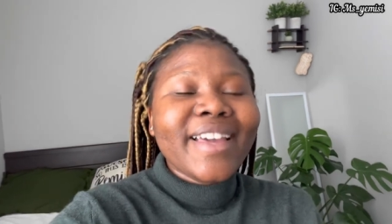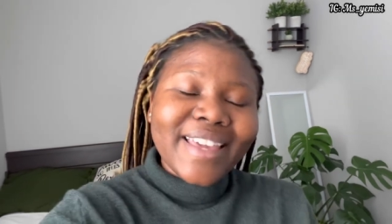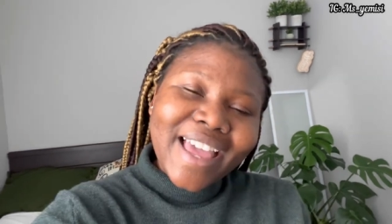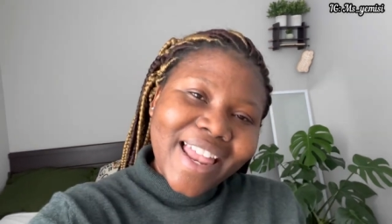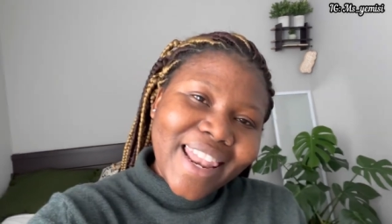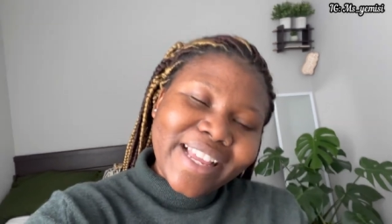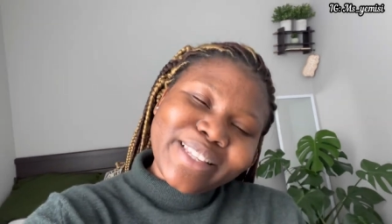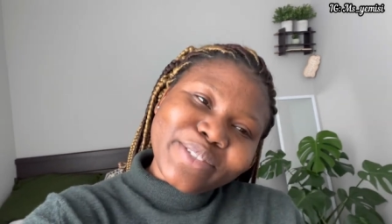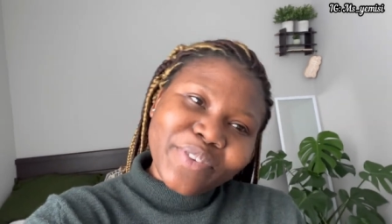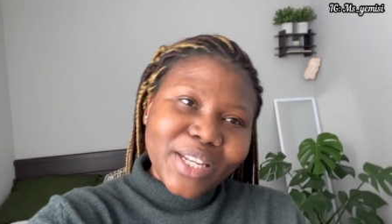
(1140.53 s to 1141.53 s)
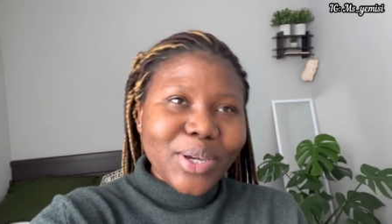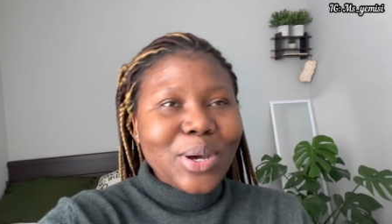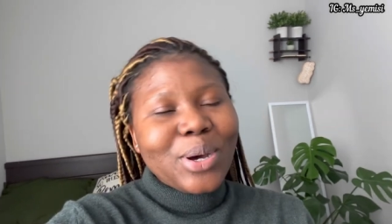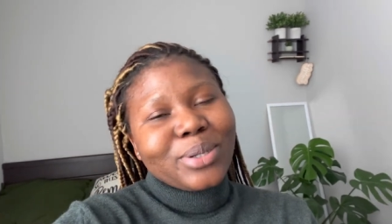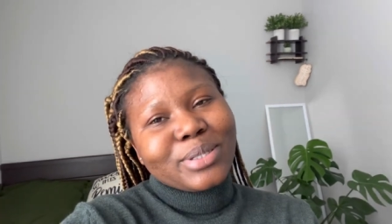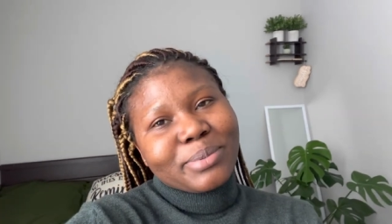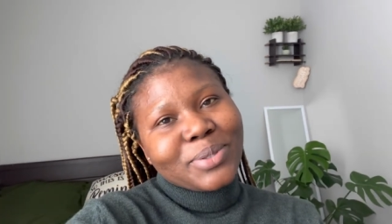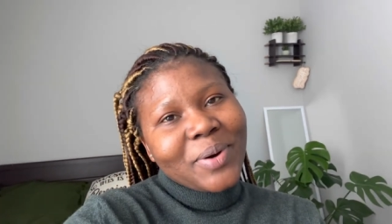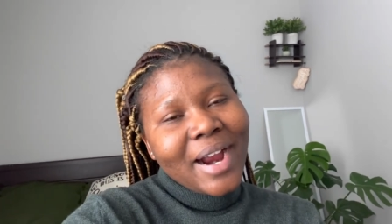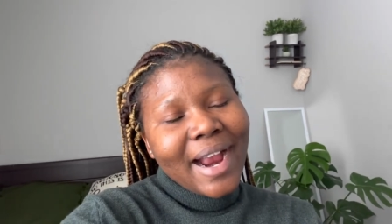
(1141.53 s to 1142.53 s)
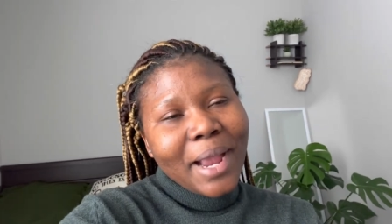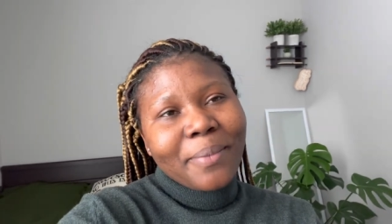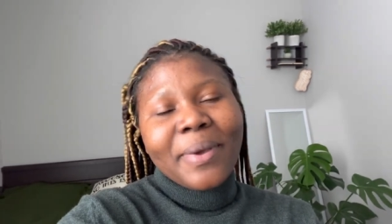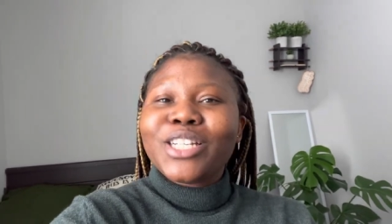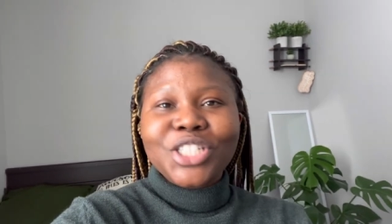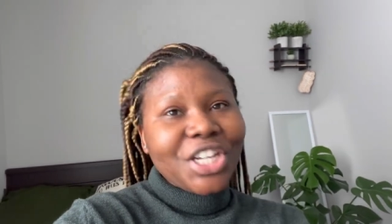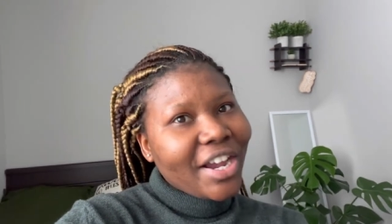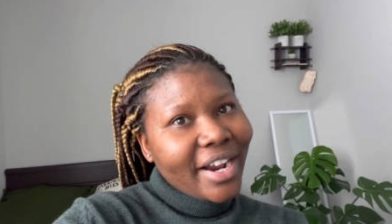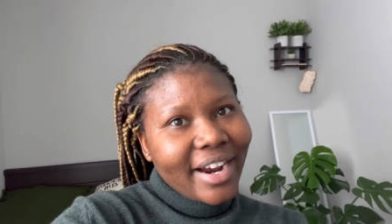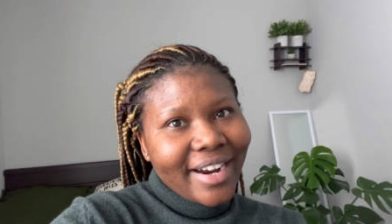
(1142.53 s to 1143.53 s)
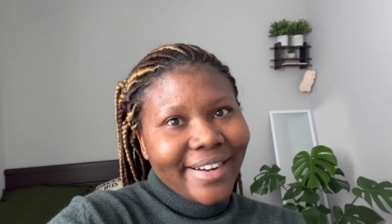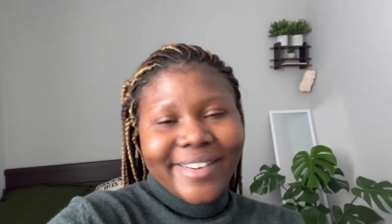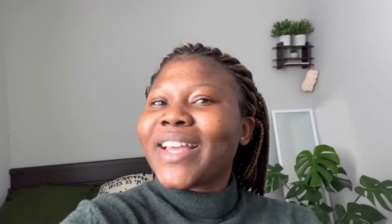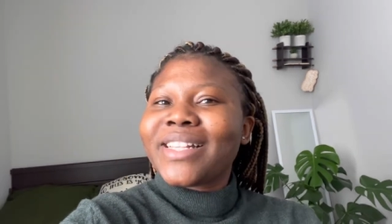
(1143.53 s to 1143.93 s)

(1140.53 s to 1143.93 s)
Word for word: yeah like this video subscribe share